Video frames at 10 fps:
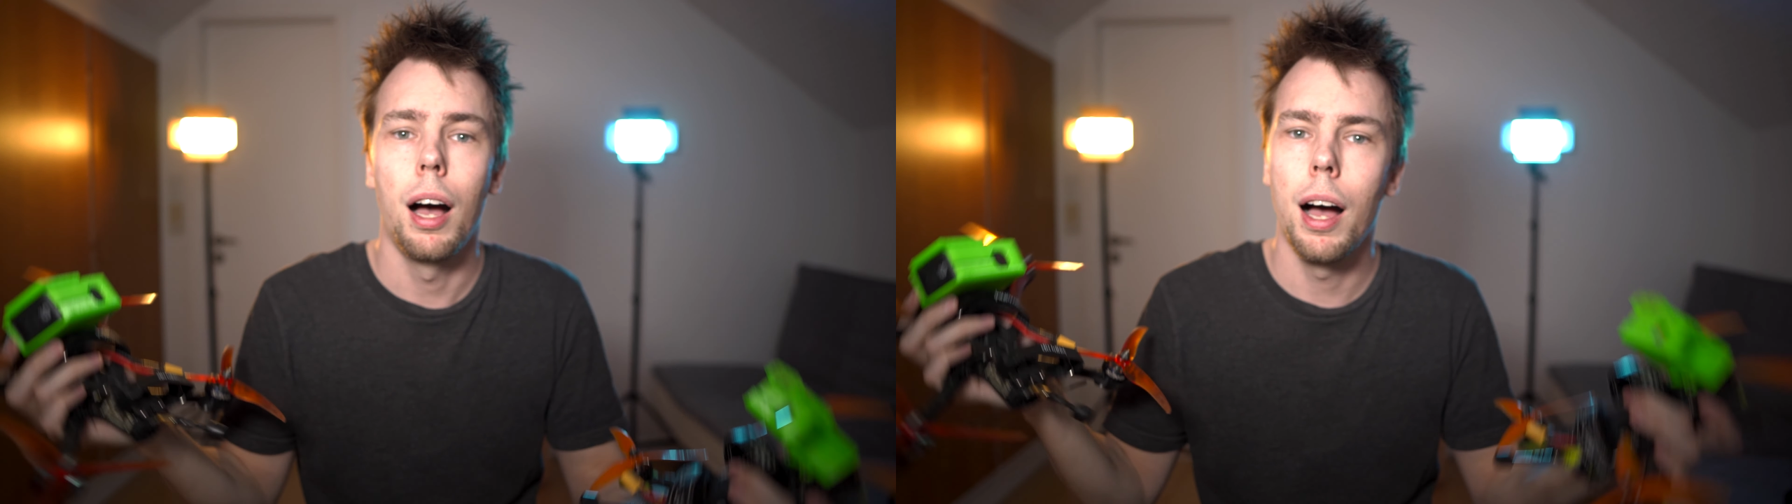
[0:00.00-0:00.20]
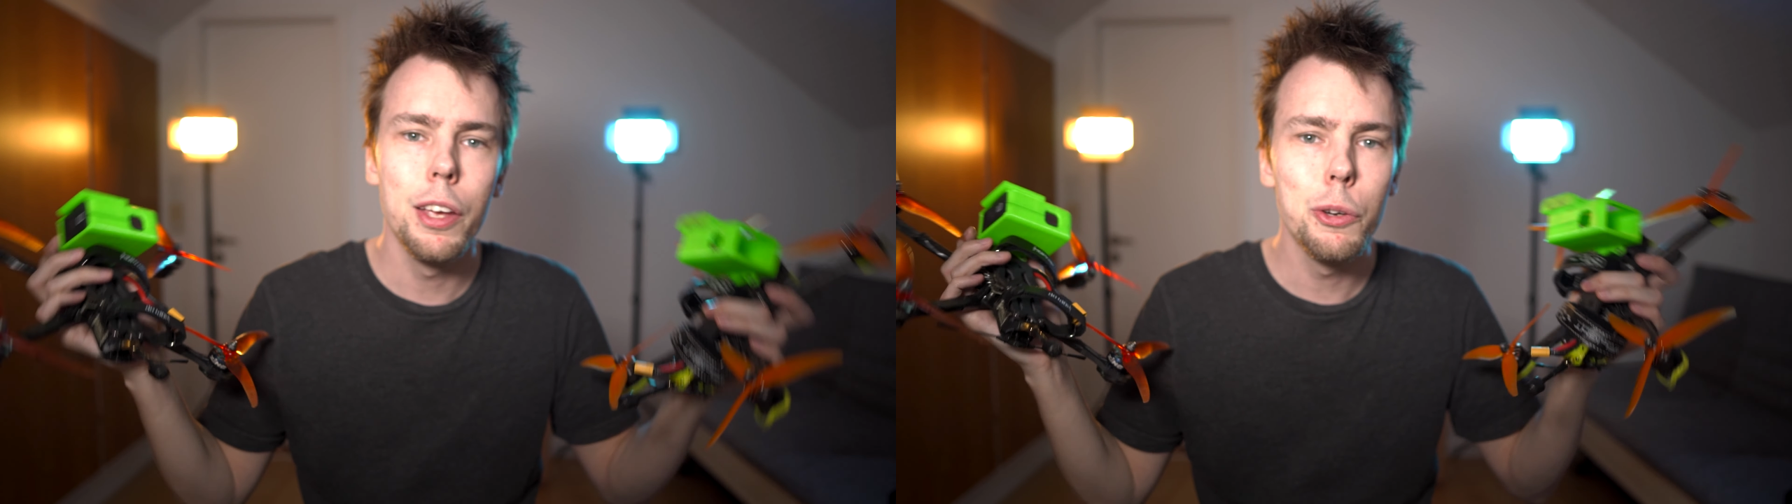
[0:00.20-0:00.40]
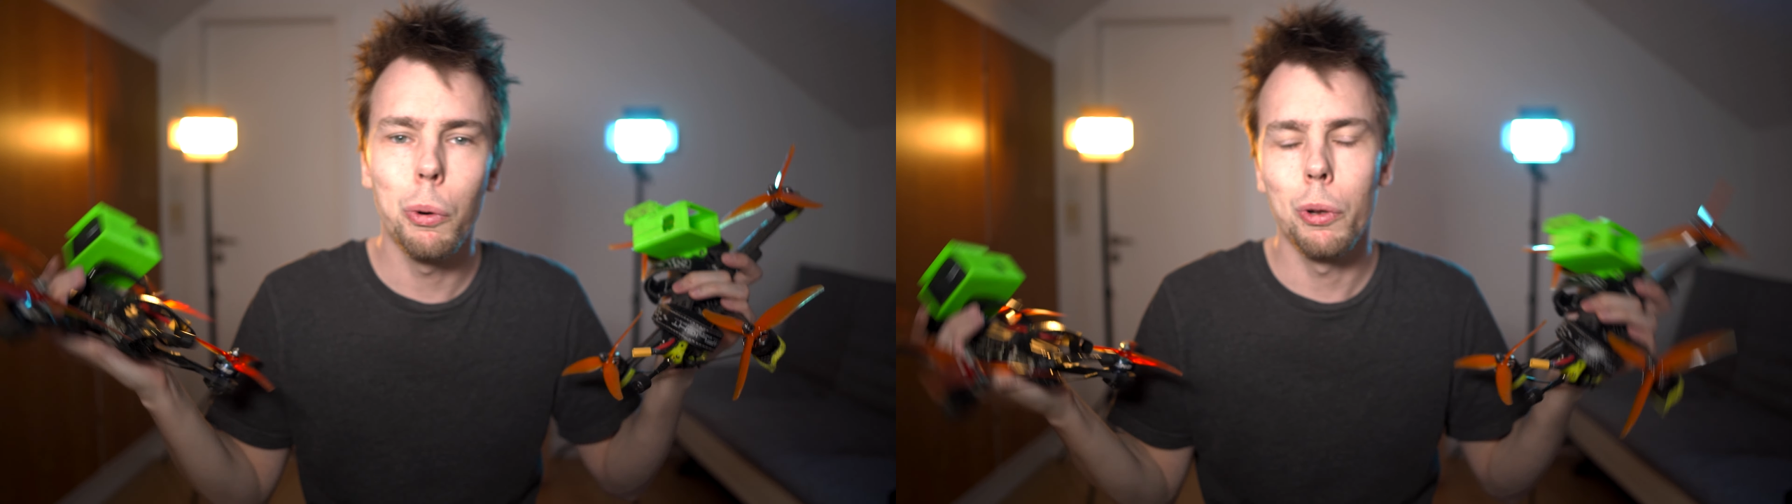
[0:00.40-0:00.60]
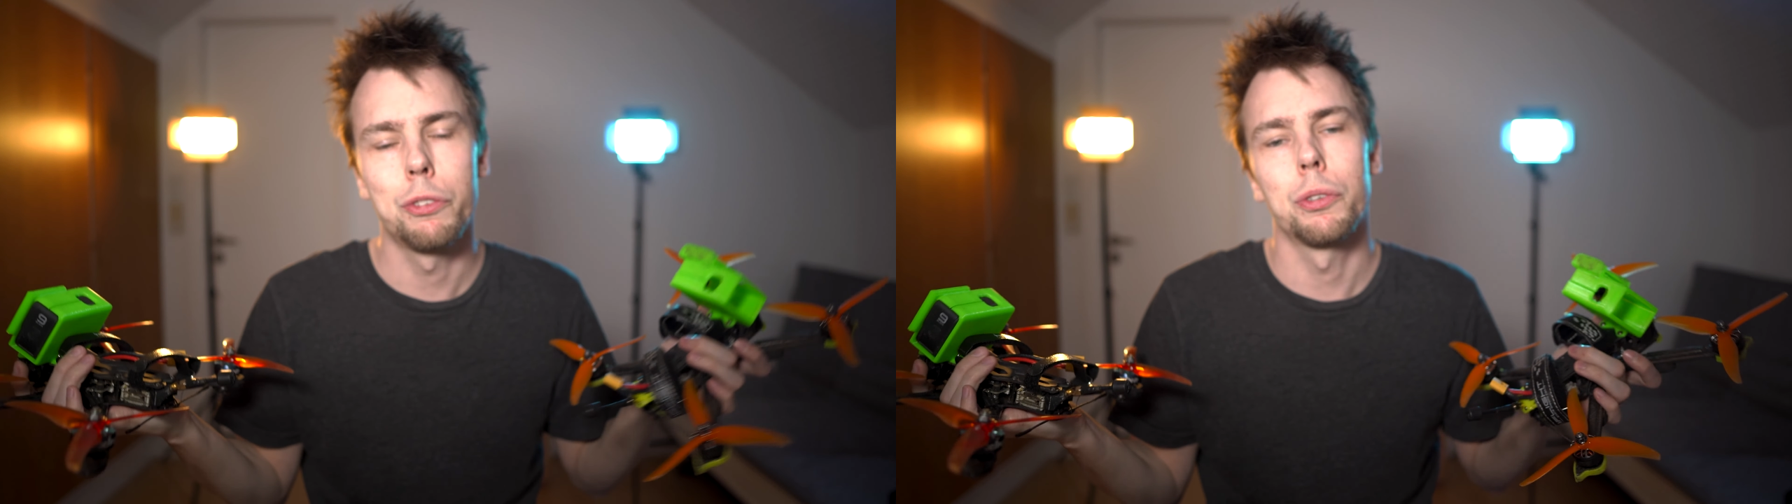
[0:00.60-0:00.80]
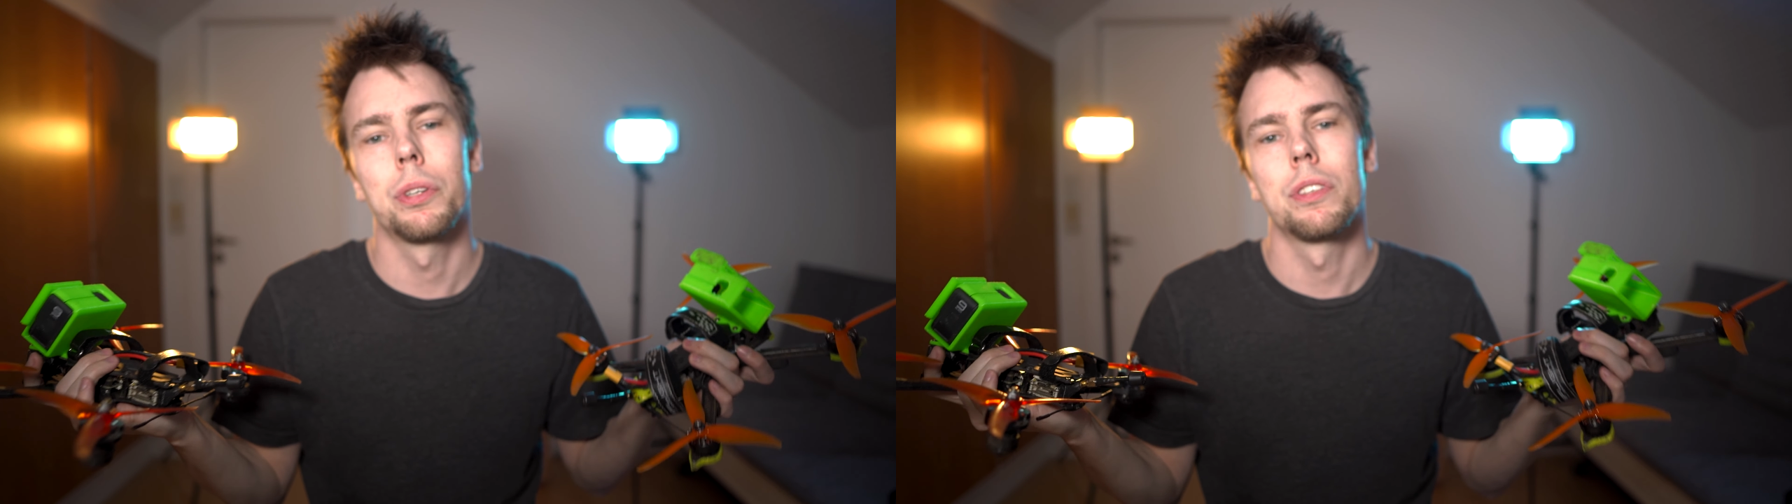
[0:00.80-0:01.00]
Are you
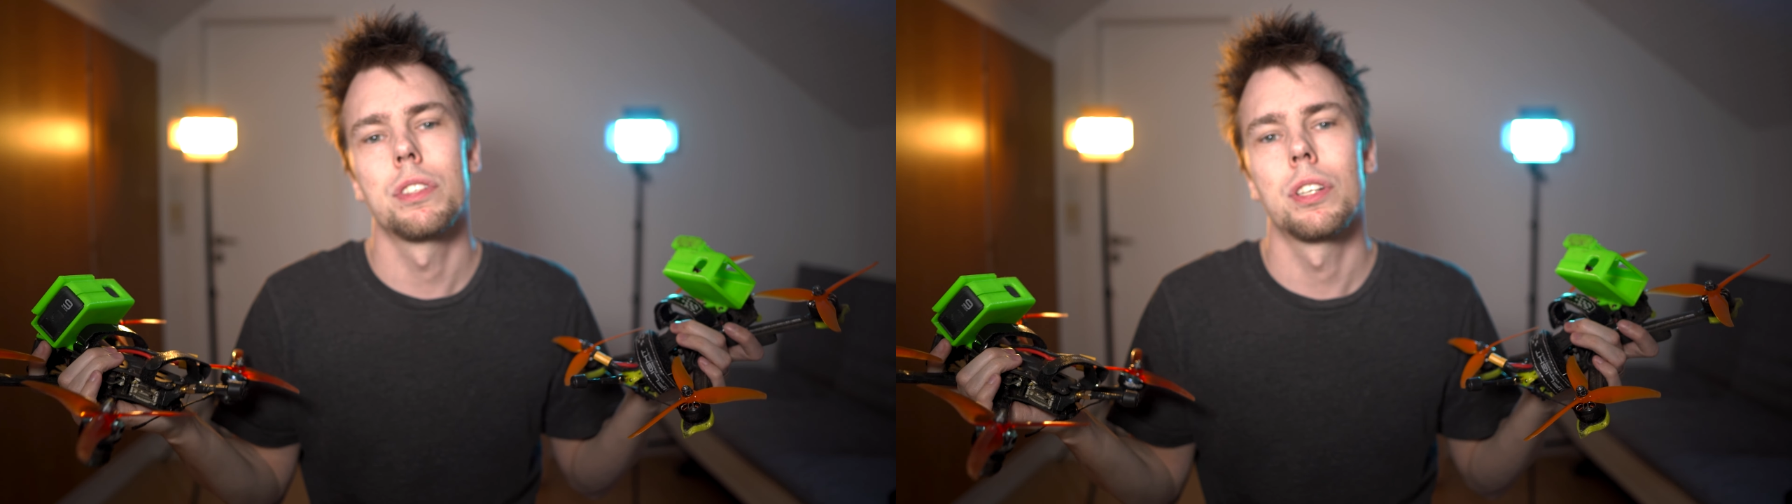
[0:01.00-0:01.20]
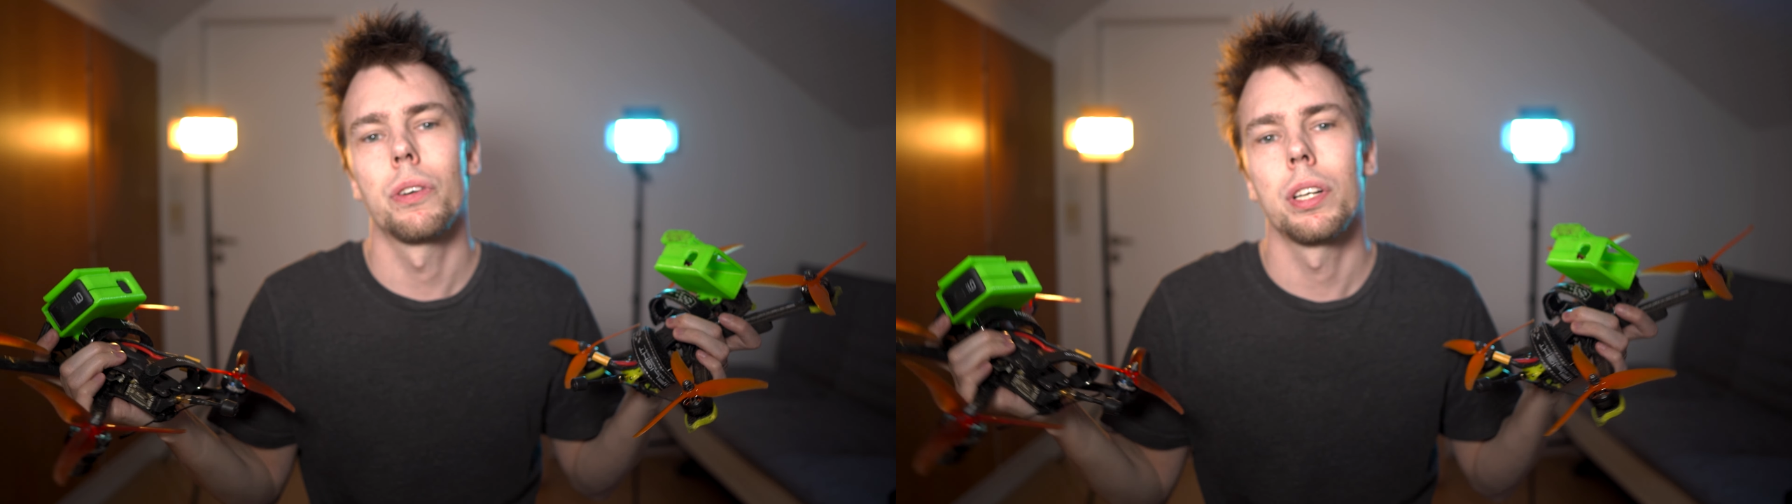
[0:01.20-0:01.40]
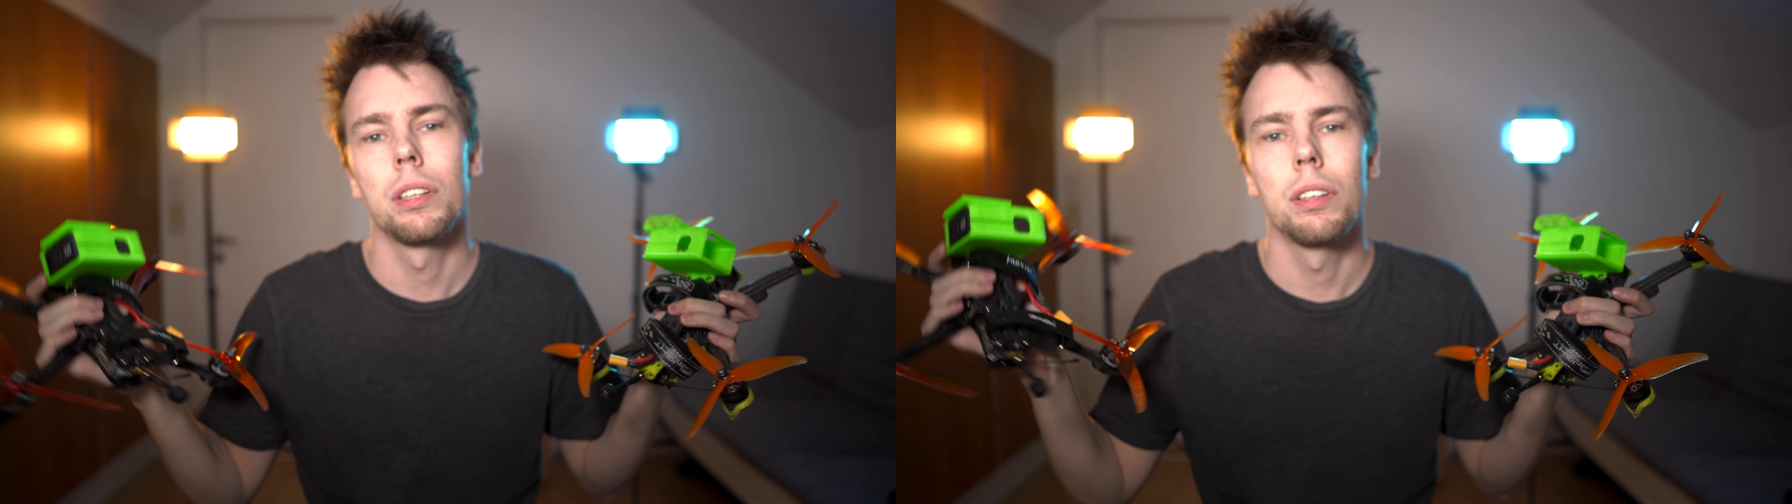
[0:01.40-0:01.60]
also considering